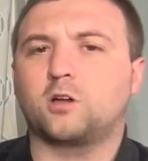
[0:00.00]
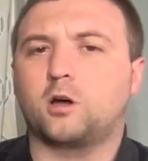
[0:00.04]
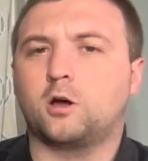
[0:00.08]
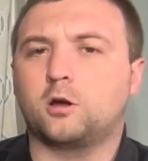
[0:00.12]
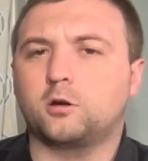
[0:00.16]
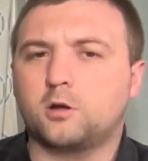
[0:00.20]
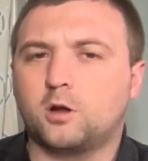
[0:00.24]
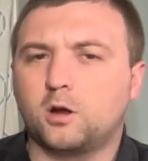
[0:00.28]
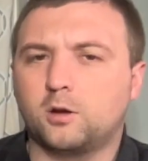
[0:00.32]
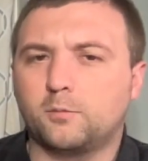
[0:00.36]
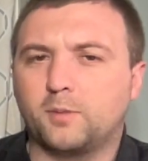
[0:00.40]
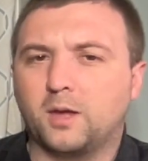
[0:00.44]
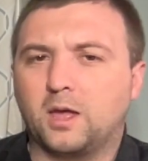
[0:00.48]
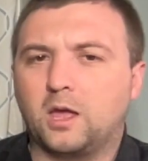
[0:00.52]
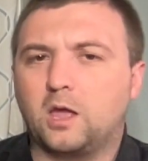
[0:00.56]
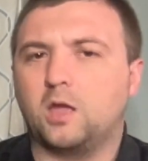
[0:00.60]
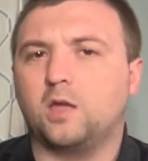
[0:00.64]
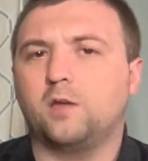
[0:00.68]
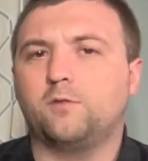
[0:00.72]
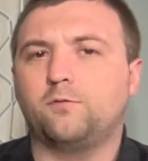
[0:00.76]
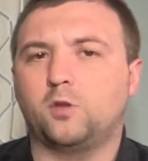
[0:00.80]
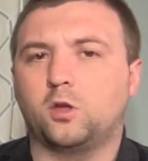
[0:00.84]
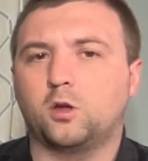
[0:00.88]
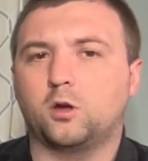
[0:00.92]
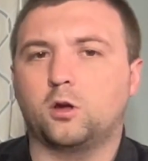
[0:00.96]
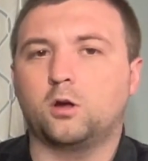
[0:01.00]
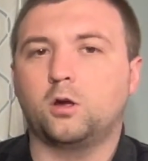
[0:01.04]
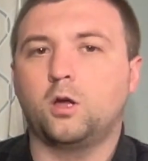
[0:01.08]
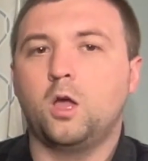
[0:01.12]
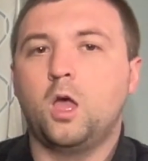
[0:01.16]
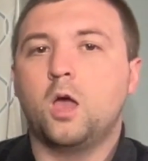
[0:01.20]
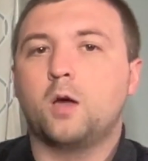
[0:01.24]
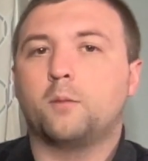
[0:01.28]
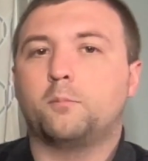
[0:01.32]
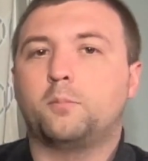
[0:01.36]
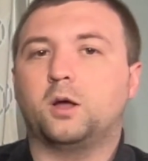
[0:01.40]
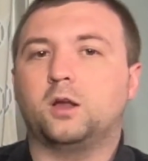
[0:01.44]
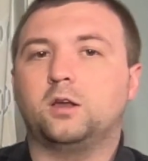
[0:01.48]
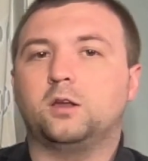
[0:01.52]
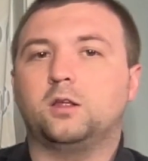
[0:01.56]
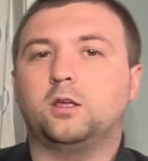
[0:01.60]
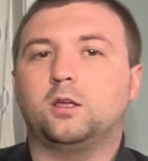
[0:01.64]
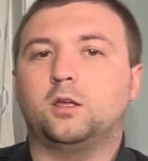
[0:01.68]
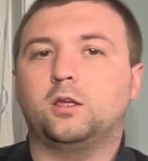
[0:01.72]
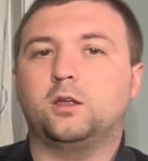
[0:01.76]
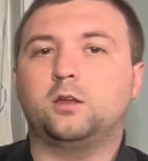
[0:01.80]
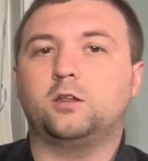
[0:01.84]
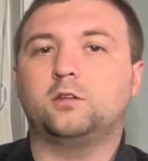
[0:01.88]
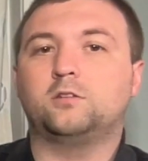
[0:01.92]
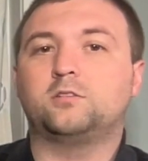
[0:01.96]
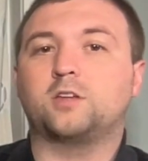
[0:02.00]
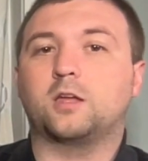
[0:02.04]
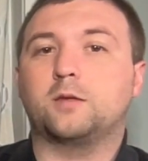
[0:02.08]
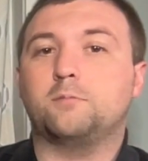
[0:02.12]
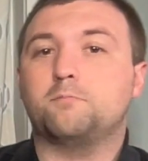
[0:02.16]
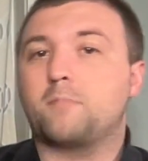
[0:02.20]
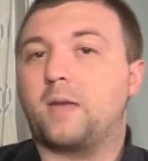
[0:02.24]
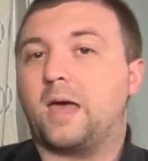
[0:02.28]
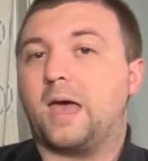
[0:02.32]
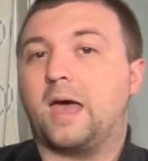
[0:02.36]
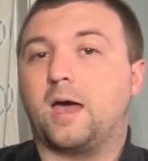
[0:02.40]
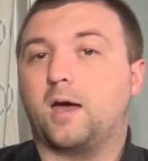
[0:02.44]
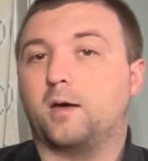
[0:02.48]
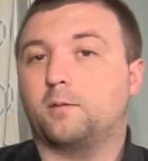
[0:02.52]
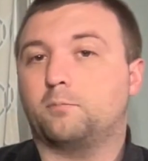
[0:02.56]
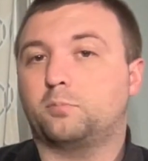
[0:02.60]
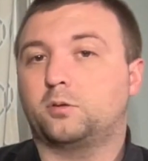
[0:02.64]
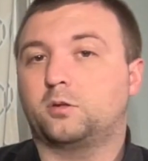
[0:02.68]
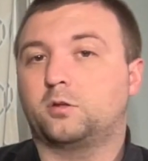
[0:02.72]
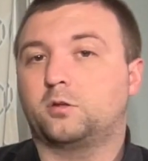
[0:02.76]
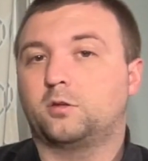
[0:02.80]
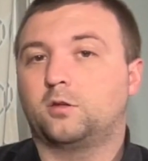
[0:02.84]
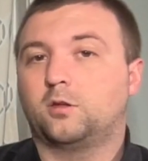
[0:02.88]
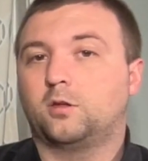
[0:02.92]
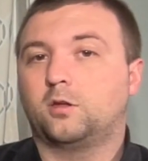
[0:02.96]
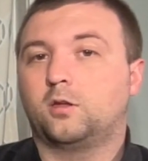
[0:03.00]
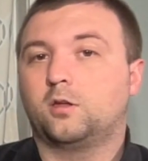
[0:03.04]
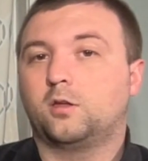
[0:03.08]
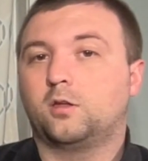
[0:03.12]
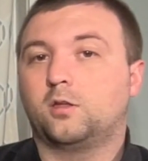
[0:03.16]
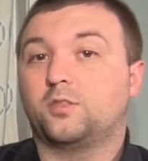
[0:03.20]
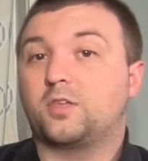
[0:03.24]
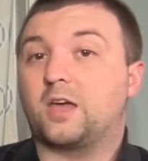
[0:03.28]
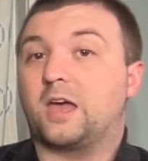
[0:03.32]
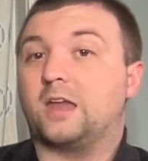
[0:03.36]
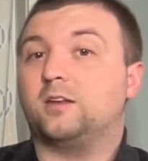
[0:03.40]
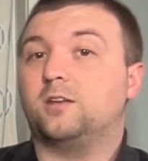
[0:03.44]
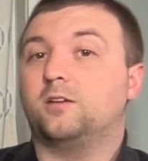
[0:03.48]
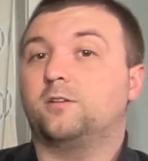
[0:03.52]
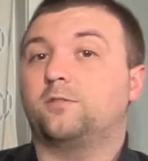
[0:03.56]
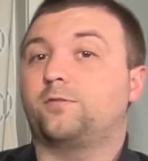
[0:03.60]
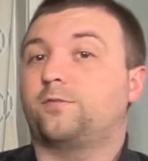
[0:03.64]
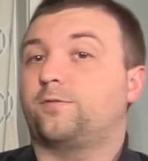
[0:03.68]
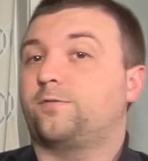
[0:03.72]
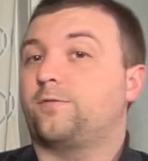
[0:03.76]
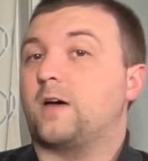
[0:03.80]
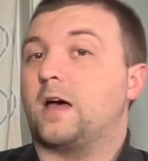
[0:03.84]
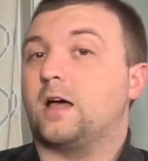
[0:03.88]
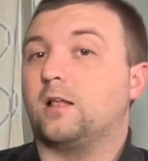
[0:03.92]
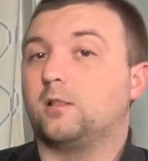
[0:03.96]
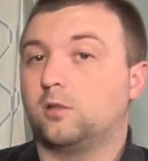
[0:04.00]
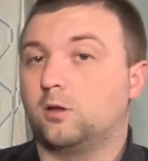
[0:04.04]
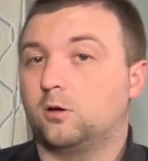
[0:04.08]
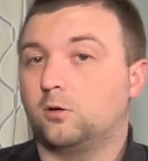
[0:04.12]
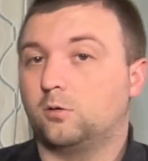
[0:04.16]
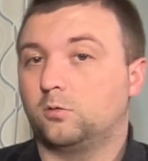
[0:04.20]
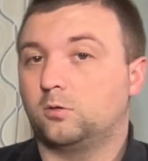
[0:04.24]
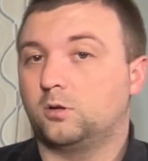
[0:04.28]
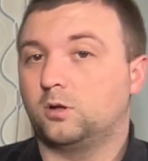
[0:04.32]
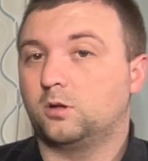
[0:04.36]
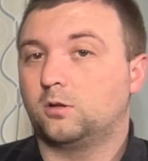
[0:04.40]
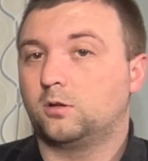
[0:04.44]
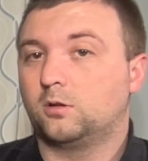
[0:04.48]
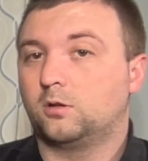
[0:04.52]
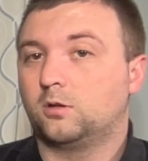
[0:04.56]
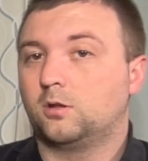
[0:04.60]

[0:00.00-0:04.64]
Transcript: on our behavior, but it is a map that, if followed,